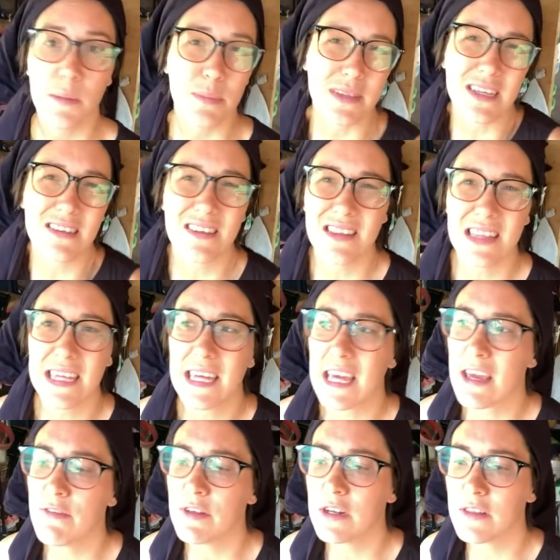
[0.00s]
But that's the thing,
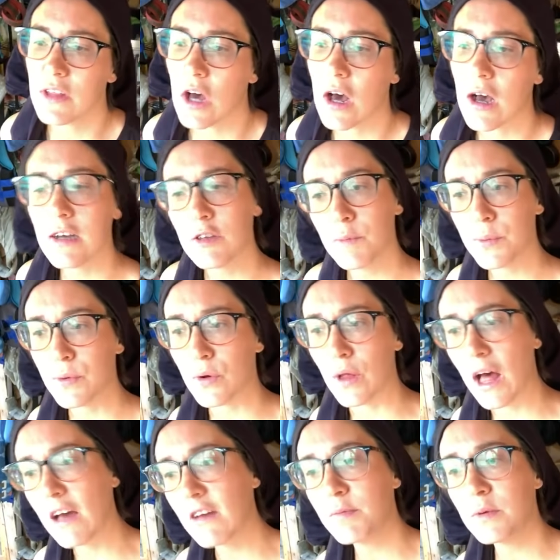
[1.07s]
even in the hospital,
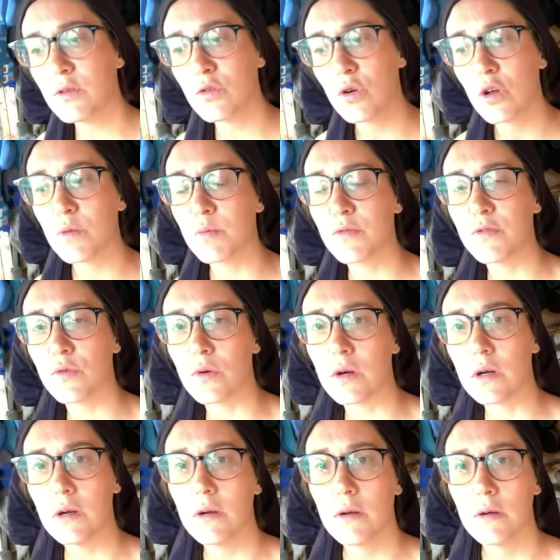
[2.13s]
I've been told
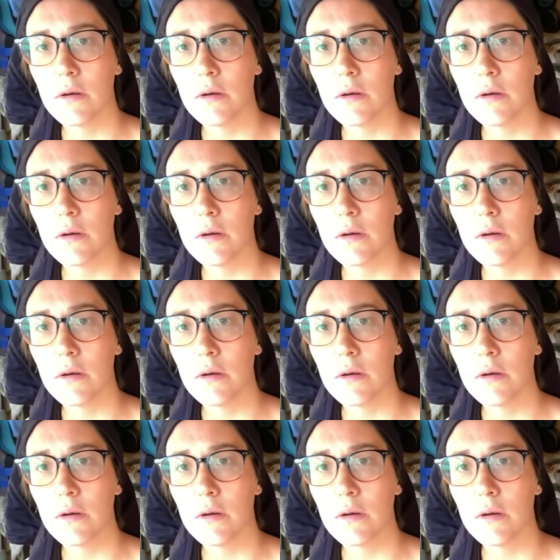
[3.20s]
before,